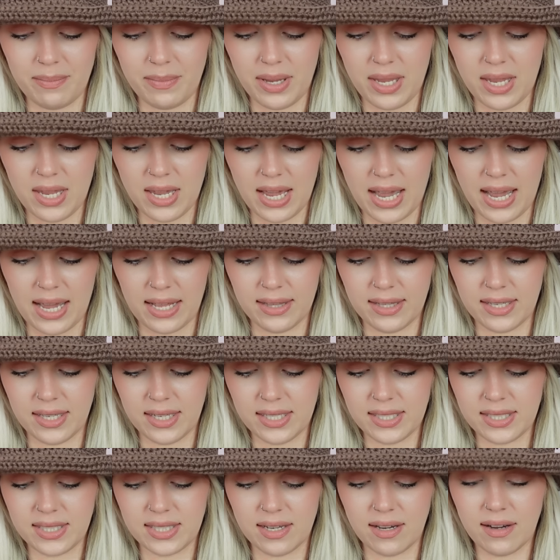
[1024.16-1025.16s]
me add
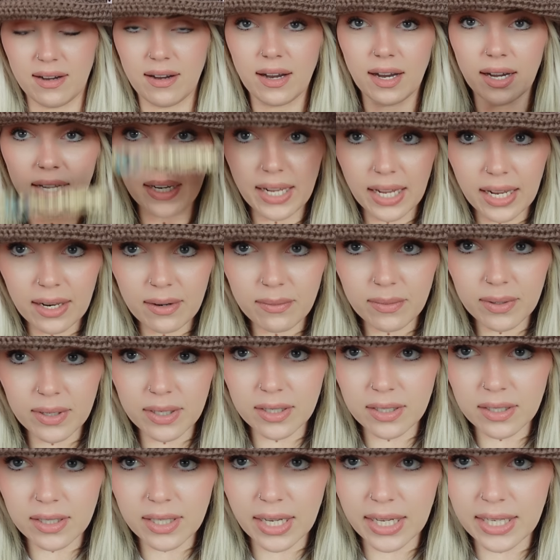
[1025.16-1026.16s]
this on and
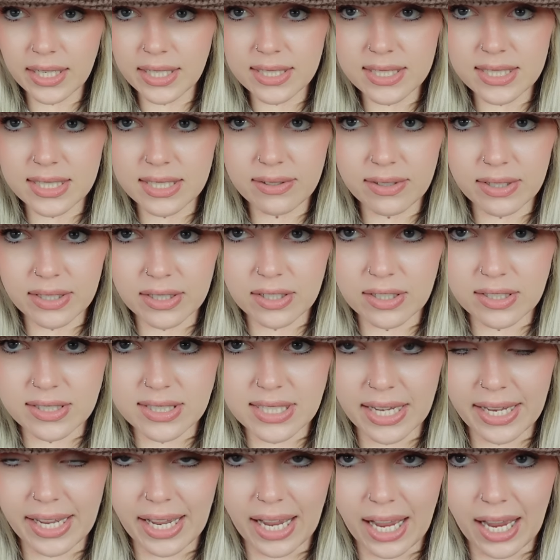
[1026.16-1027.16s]
we'll kind of see what it looks
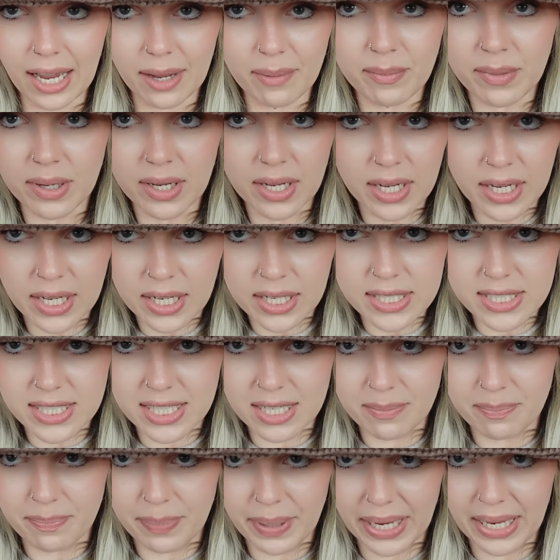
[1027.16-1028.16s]
like. I'm
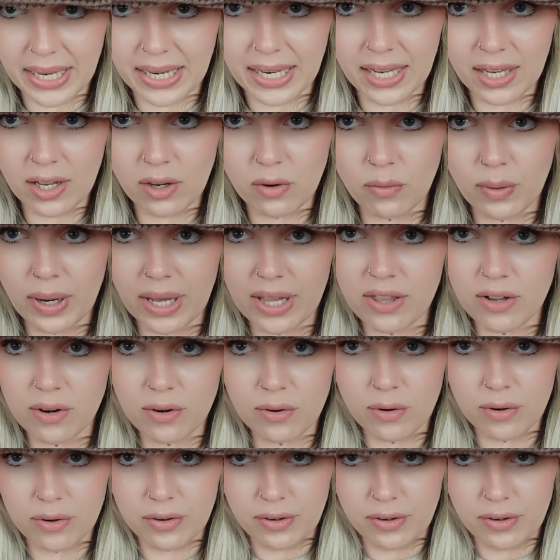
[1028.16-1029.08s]
debating whether or